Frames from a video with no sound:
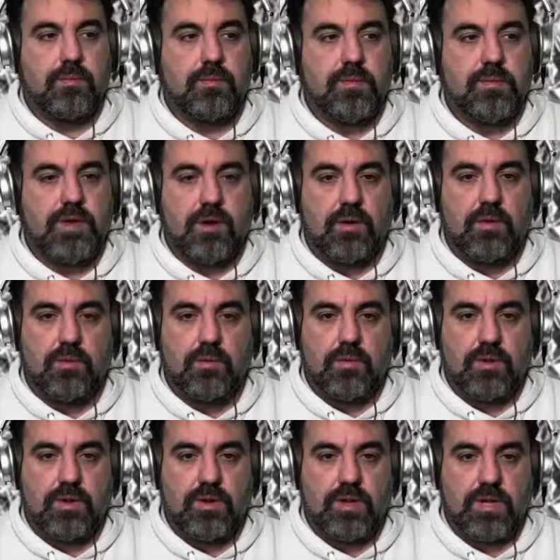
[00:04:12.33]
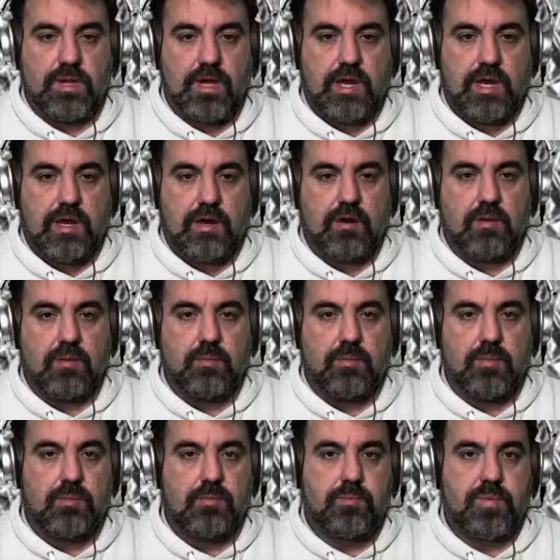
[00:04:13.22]
don't really care
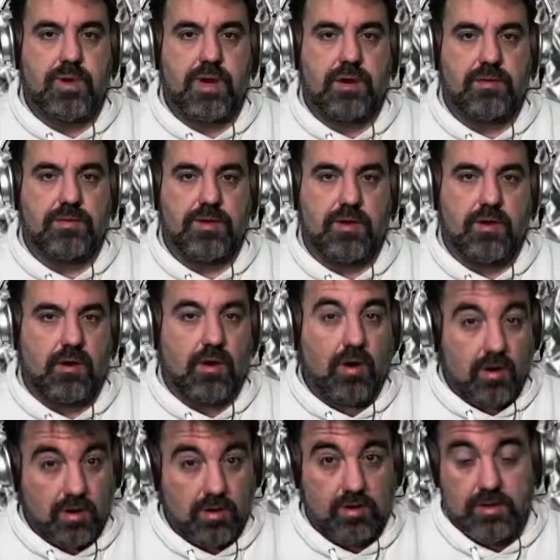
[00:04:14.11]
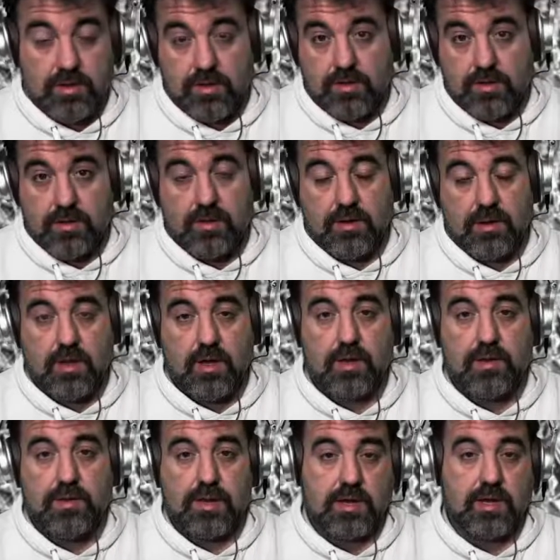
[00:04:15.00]
about the art.
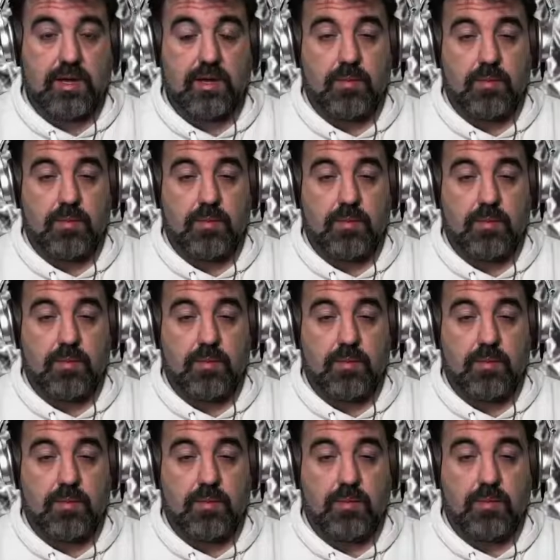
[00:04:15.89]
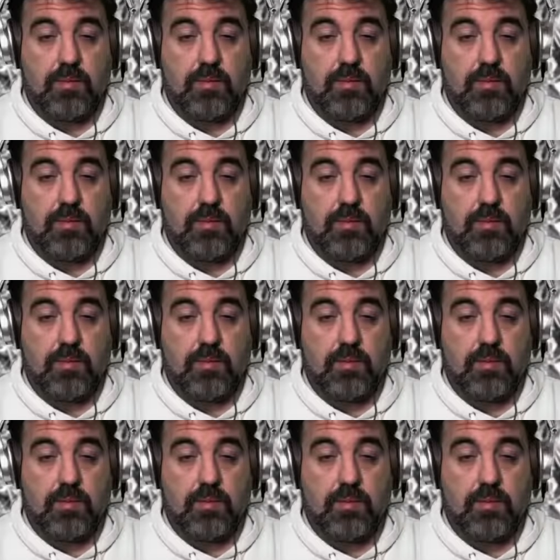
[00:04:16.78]
They care about the money, once again,
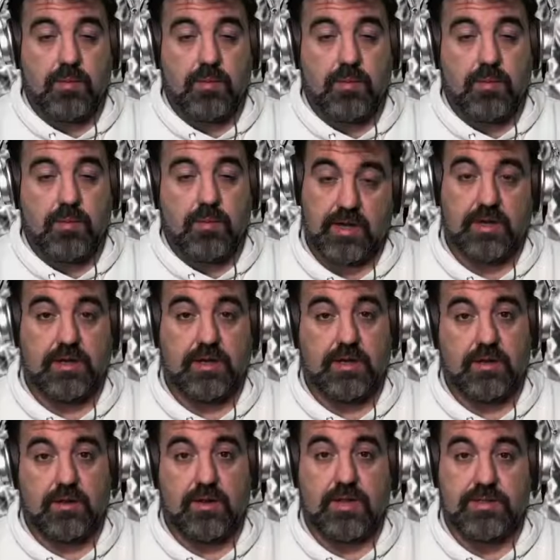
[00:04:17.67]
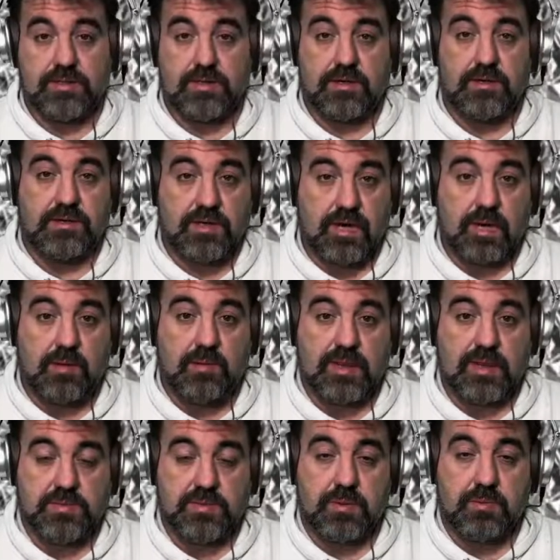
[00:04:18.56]
which is fine. You know, that's their job
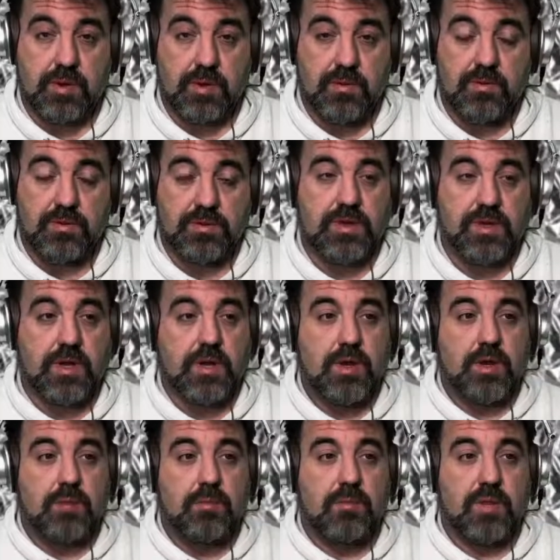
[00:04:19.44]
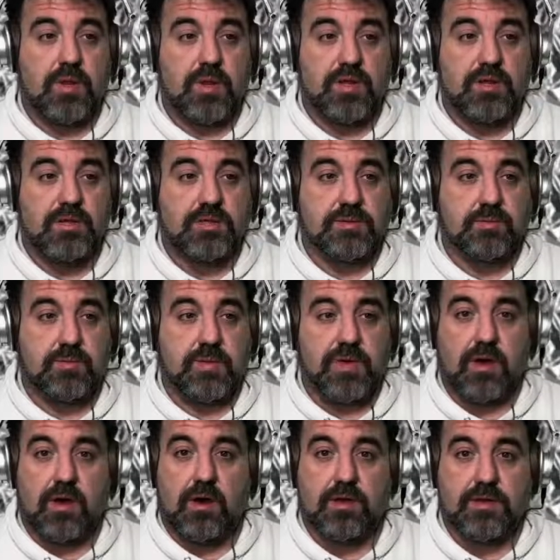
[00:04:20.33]
as promoters. But let's be
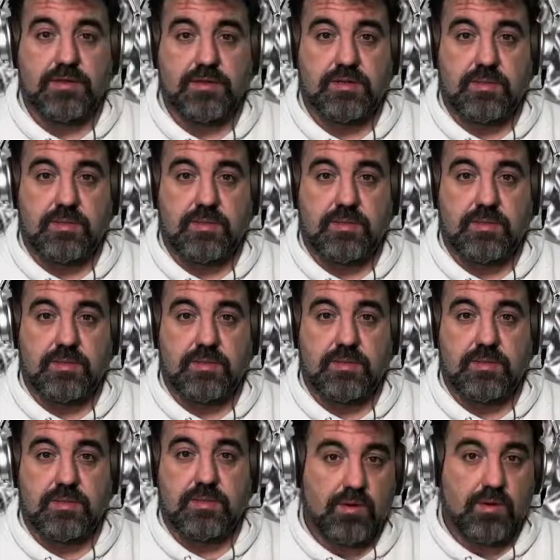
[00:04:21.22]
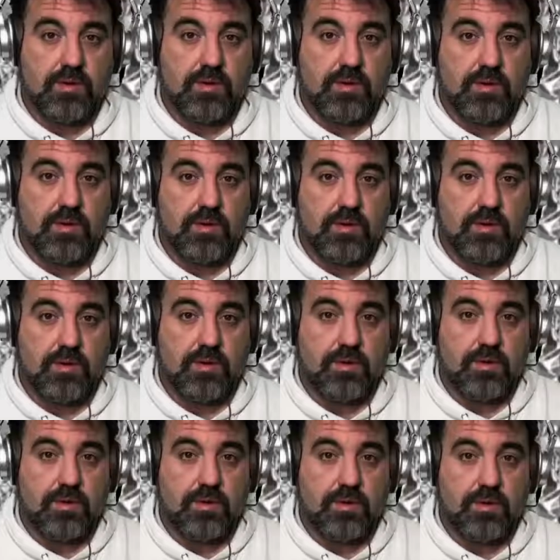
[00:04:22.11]
honest about what's going on.
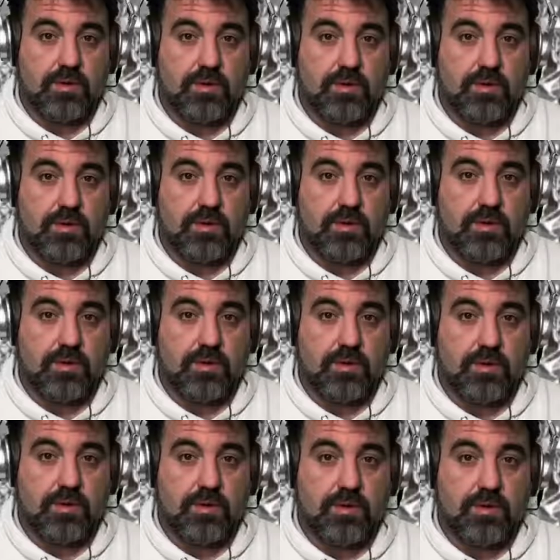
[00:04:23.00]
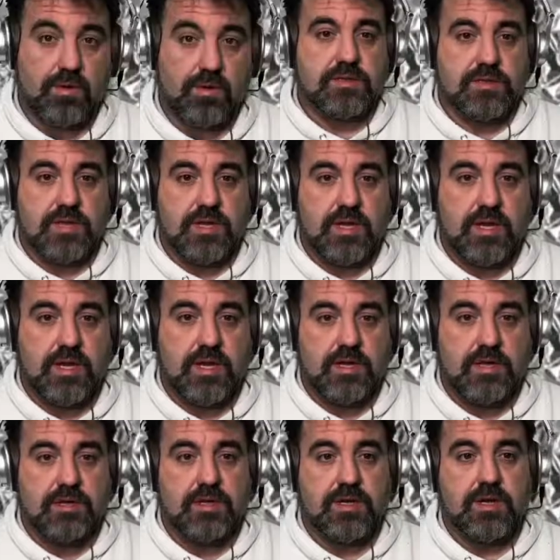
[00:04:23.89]
You're putting somebody on
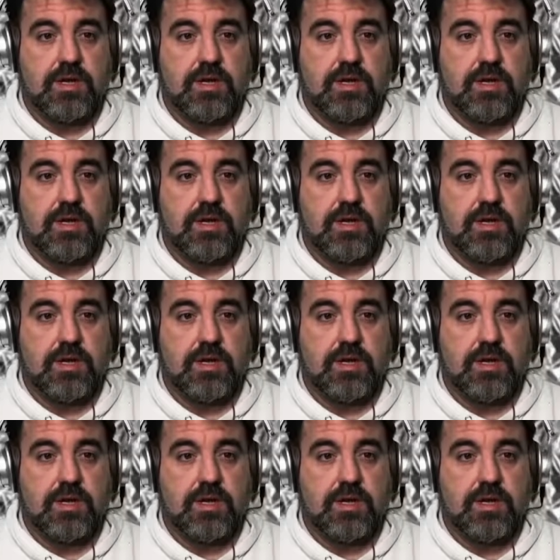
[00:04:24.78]
stage